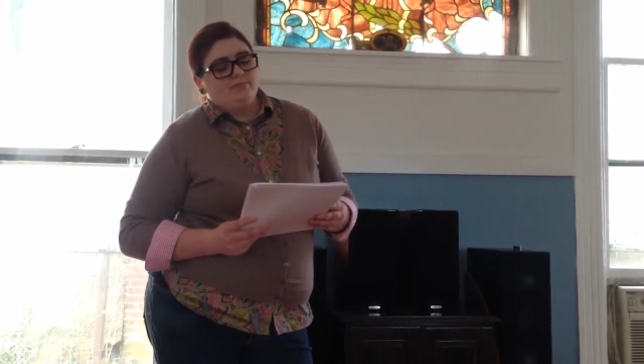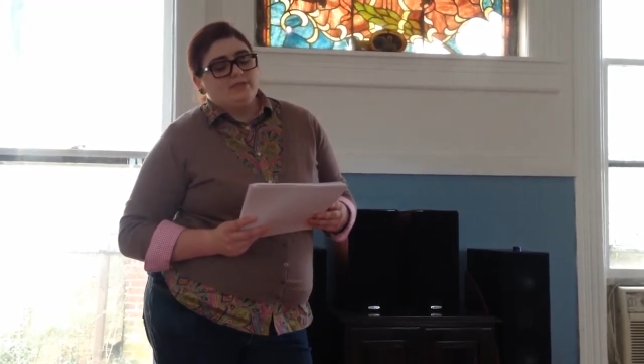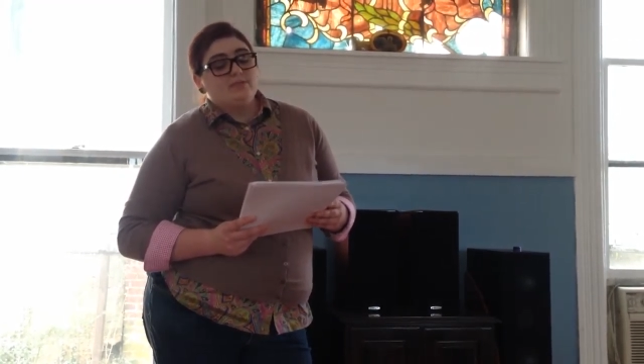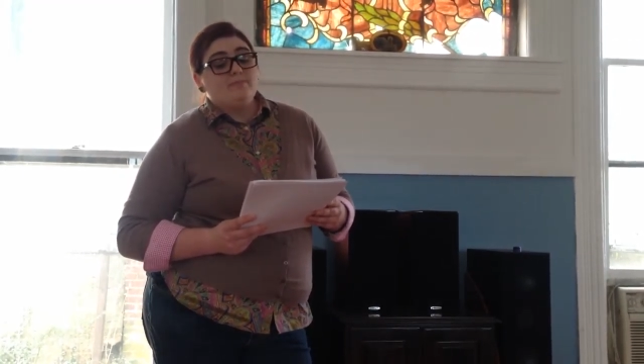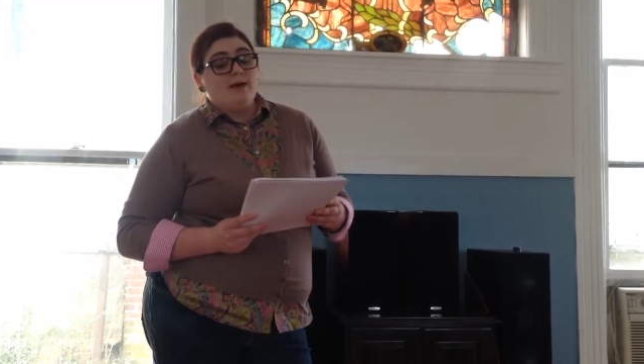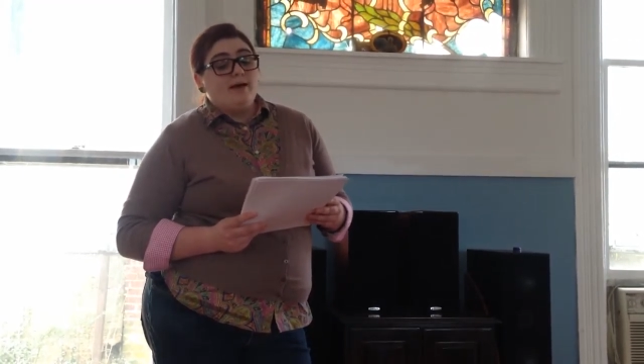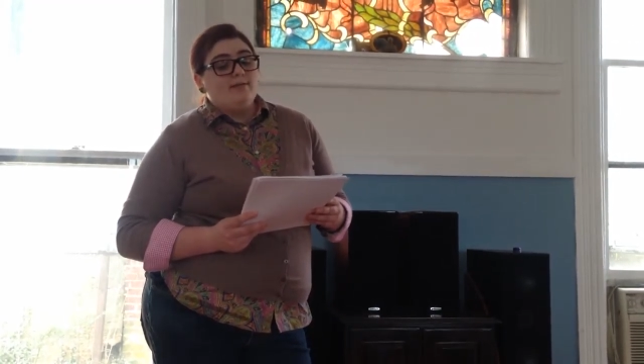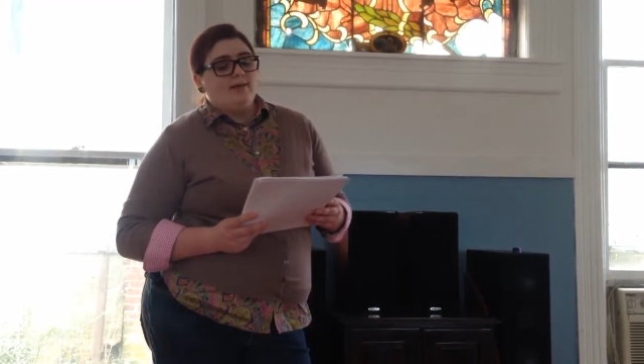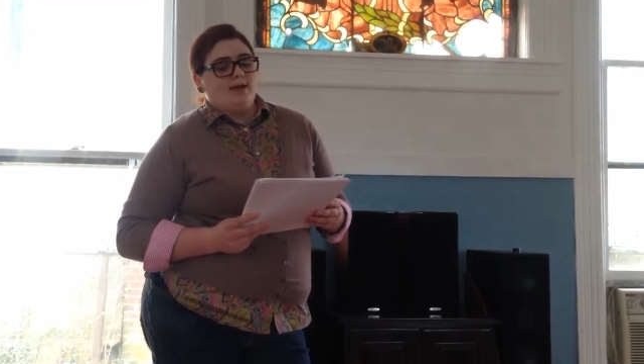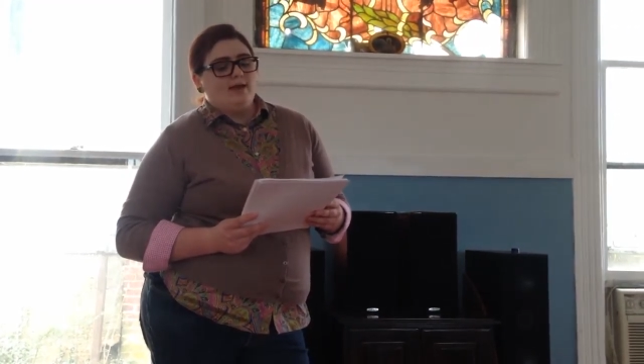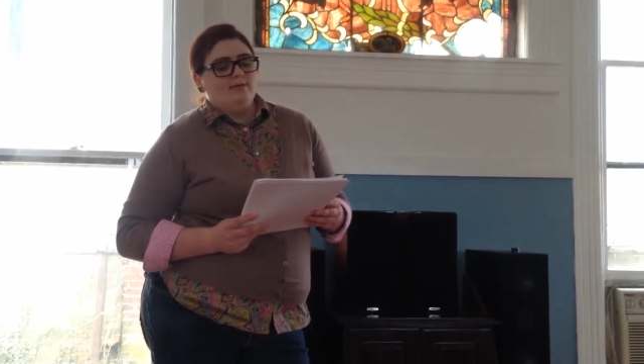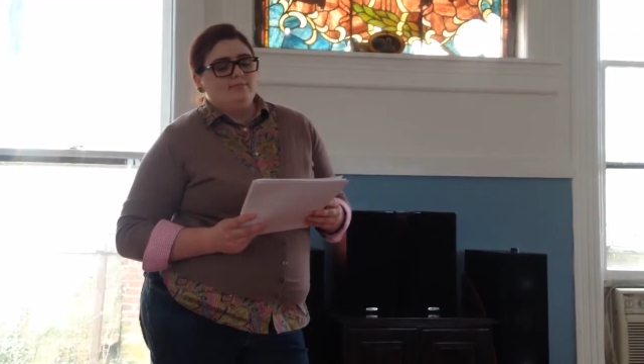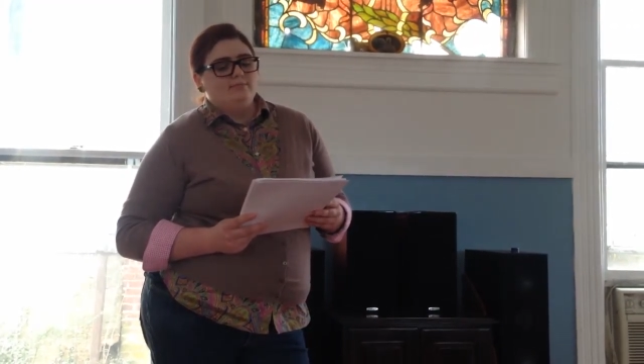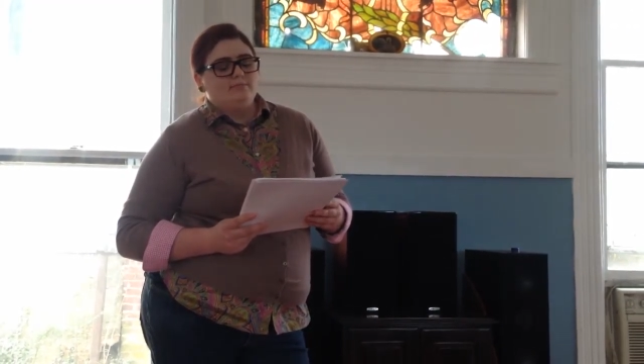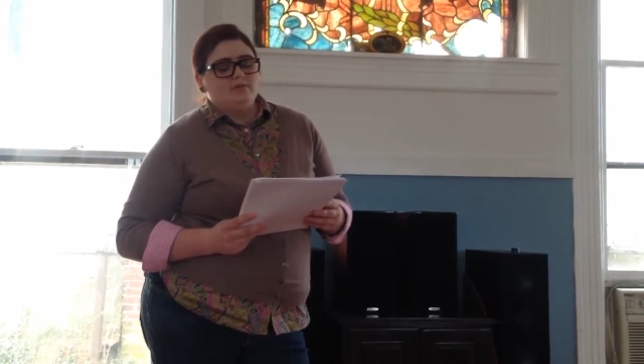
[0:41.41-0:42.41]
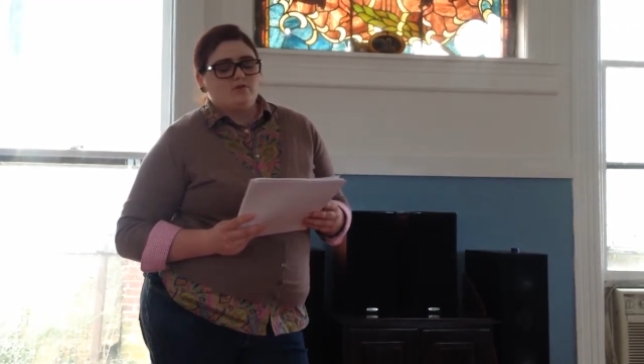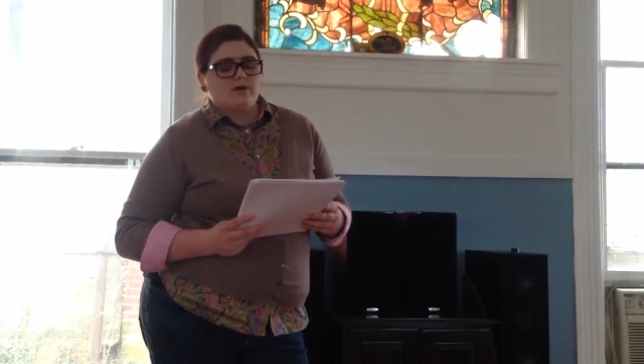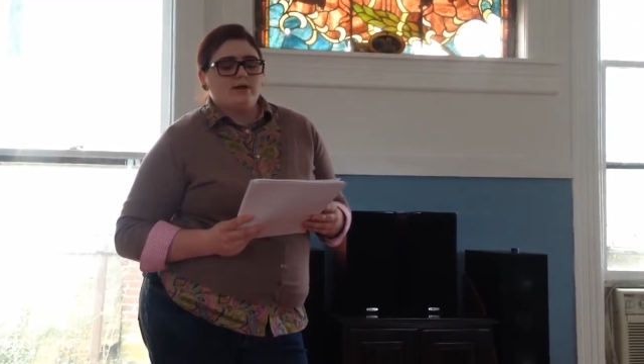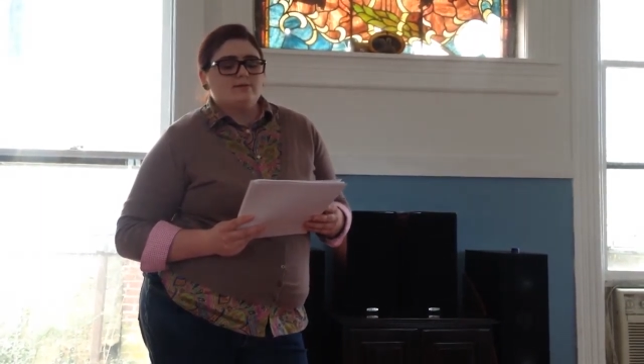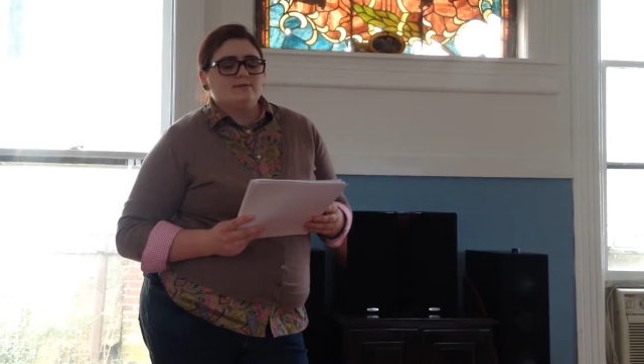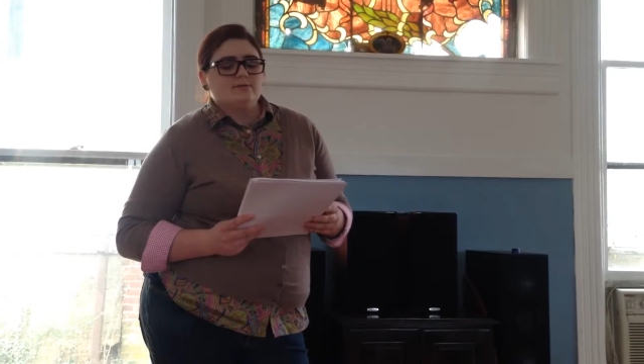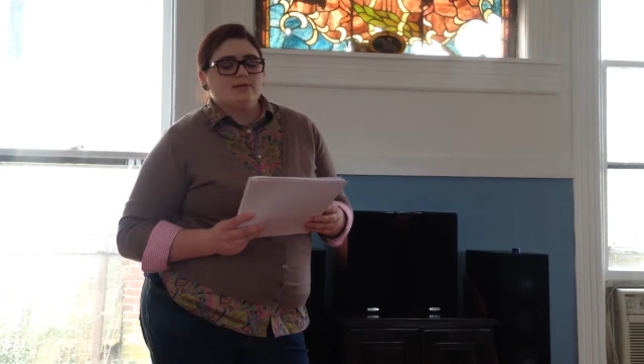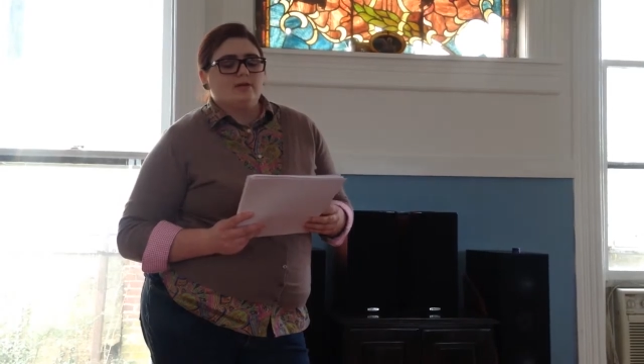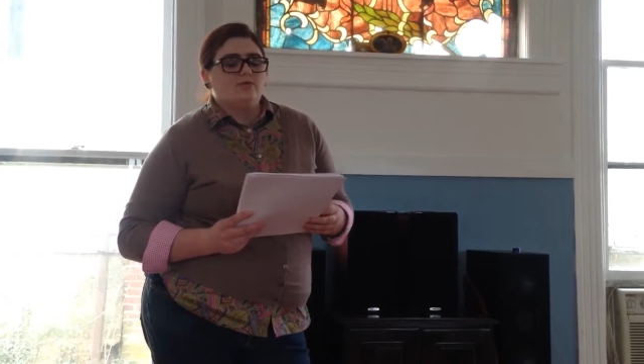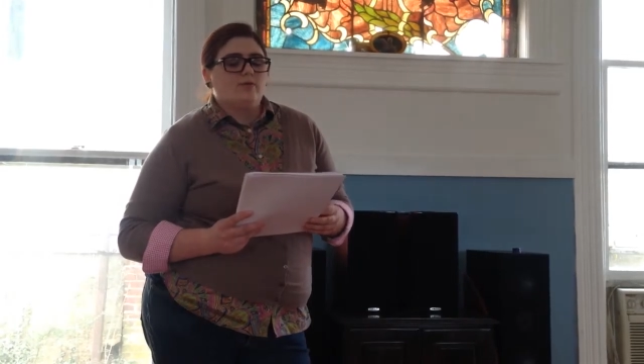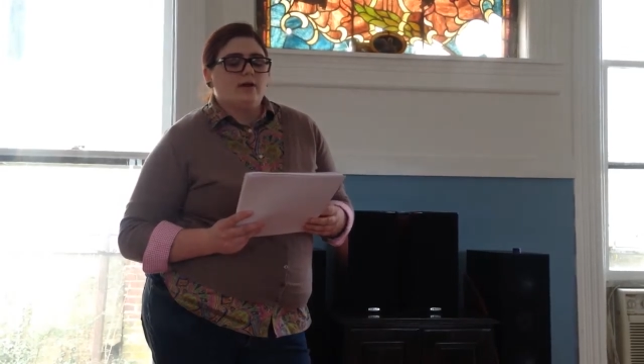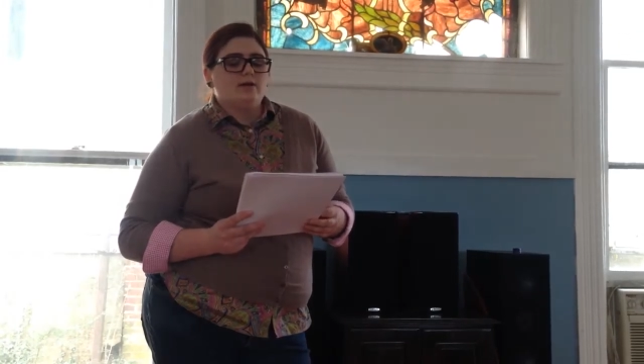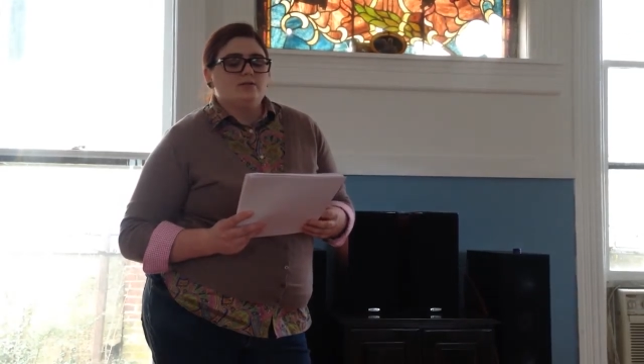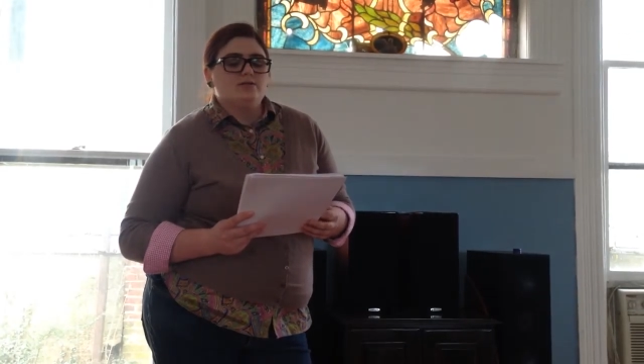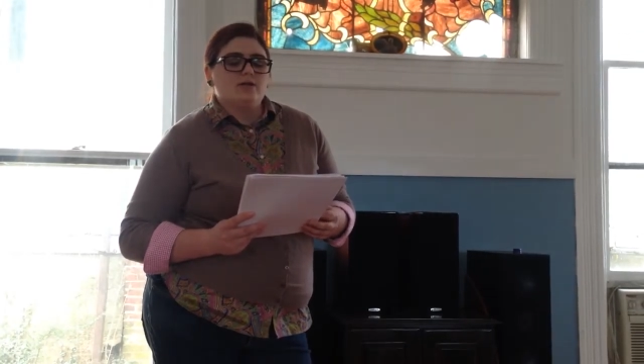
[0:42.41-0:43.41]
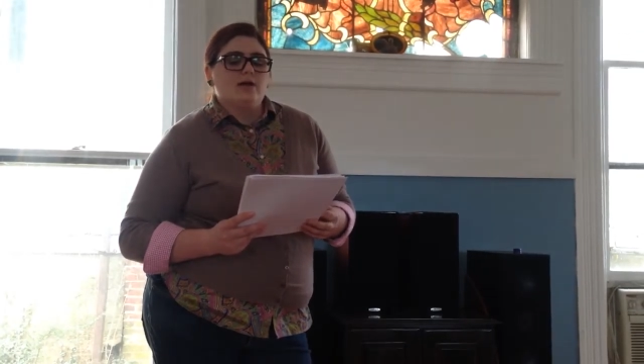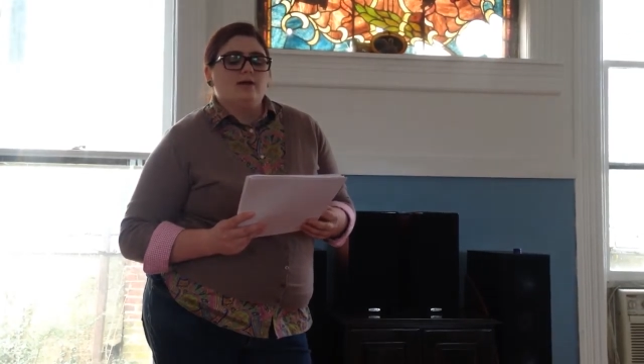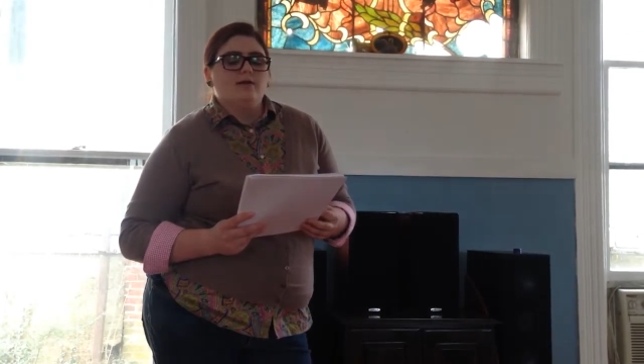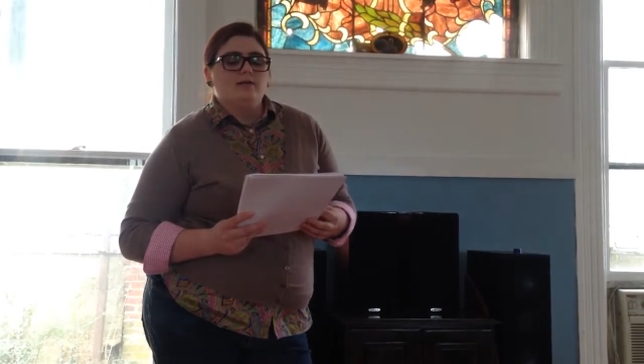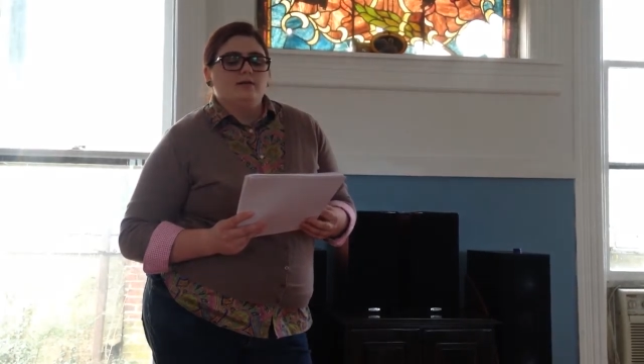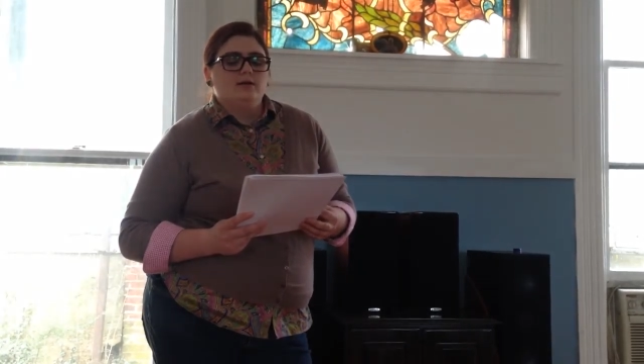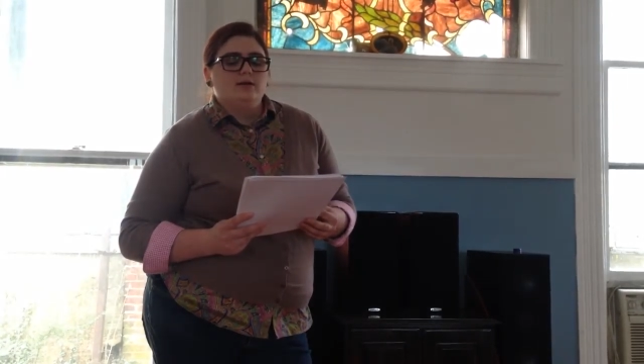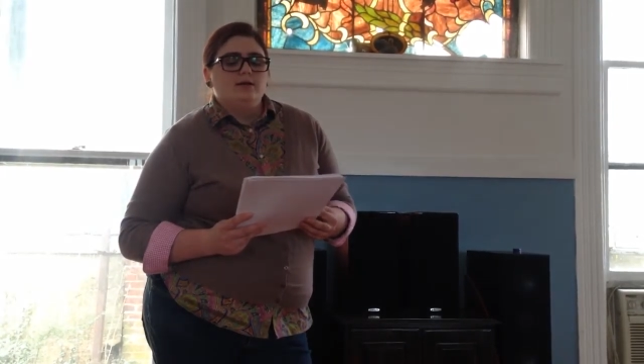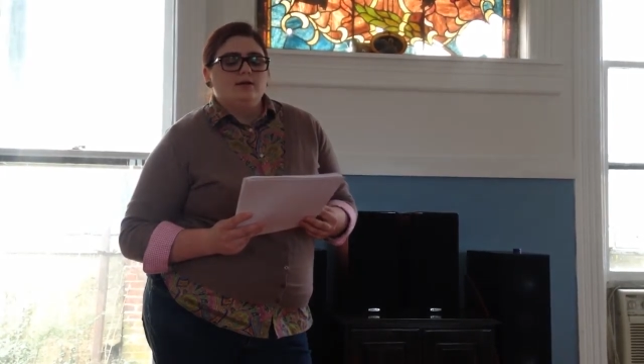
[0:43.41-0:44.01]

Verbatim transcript: The spotlight, dressed in red gel,